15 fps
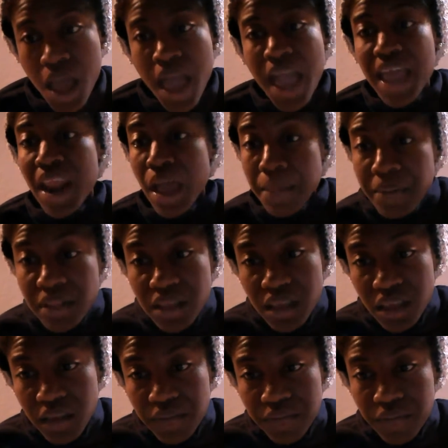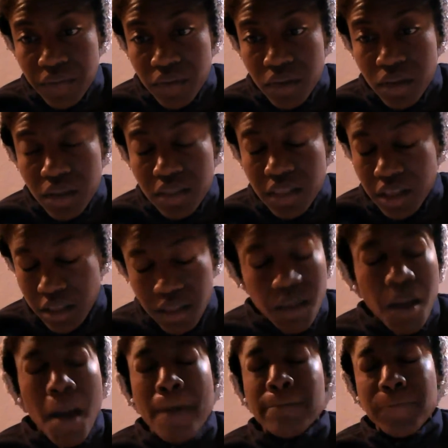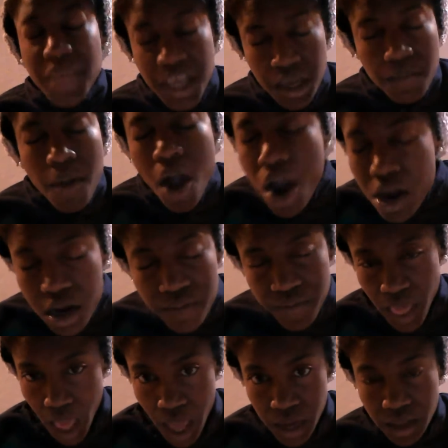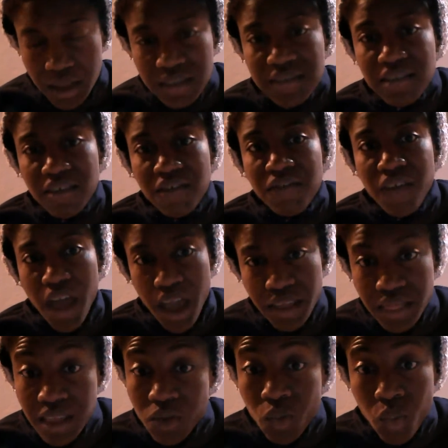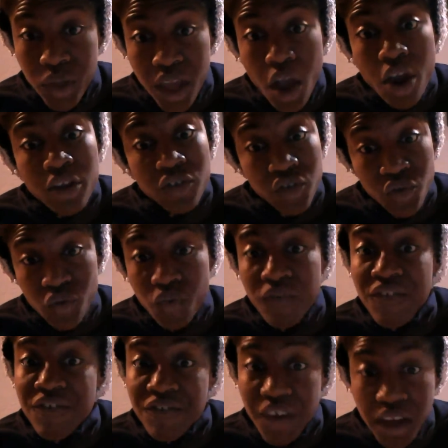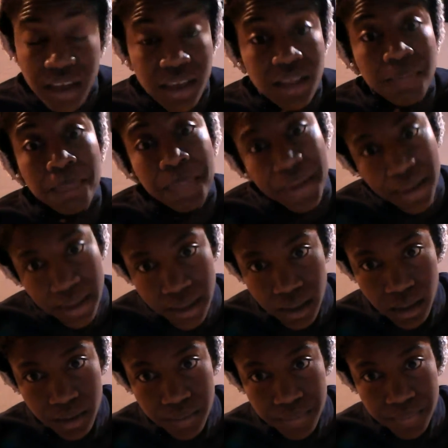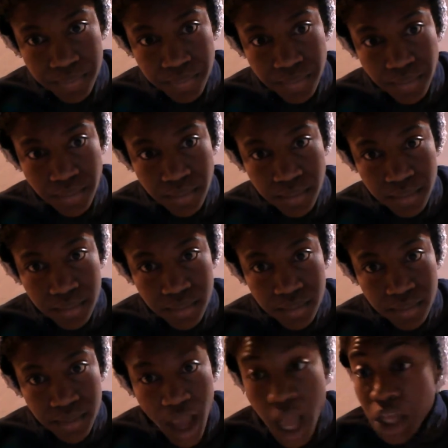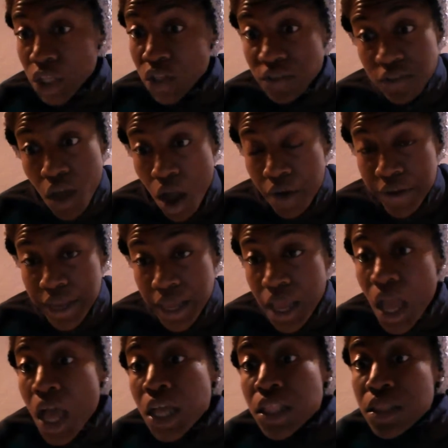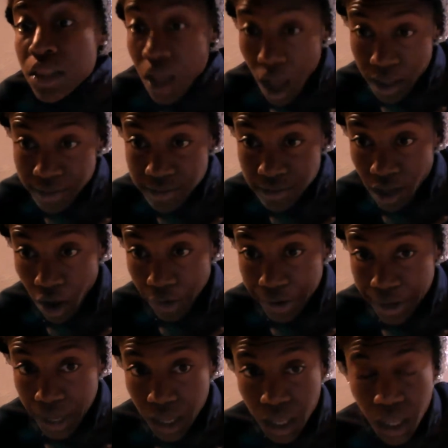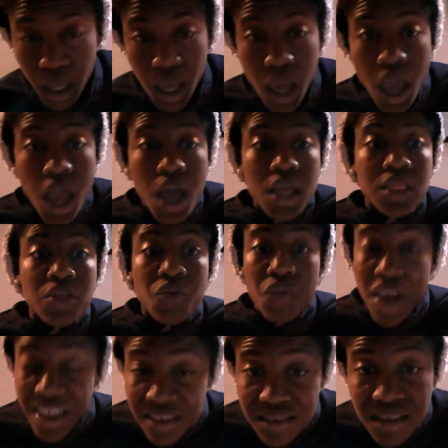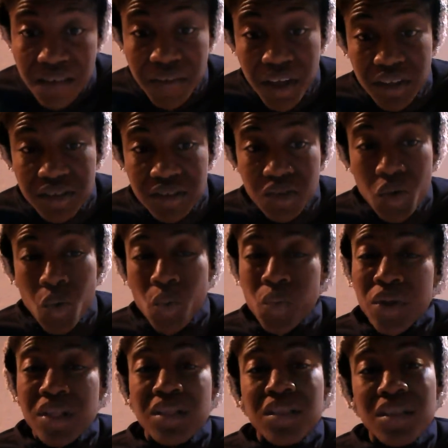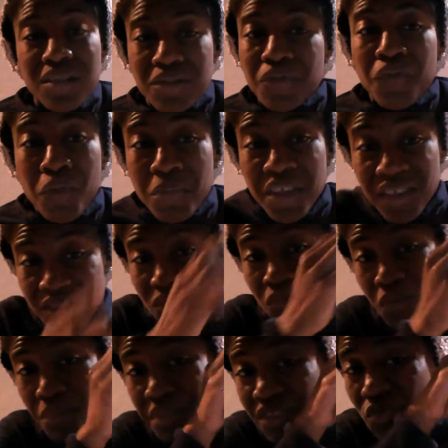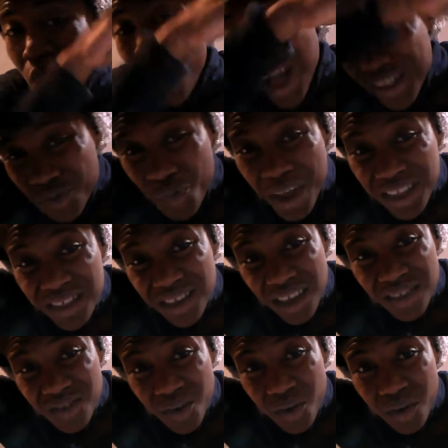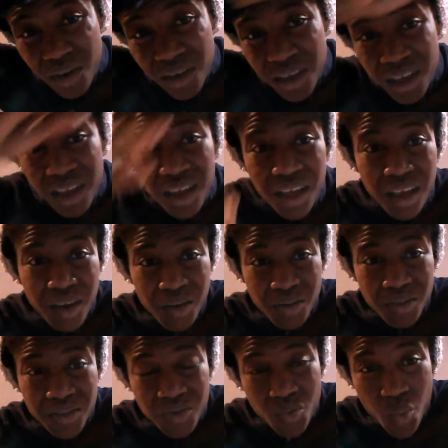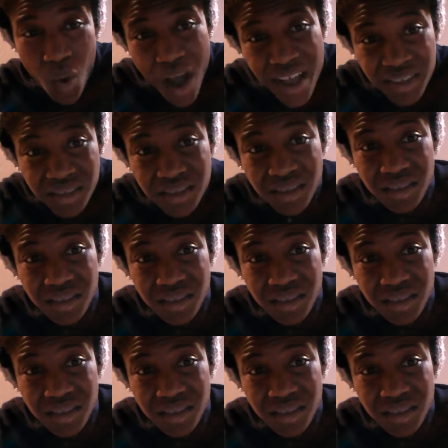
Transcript: And I believe that a big part of that is the fact that we are too fucking picky. Sorry, not sorry. The rest of us will, from this one, right, Tessel? This one,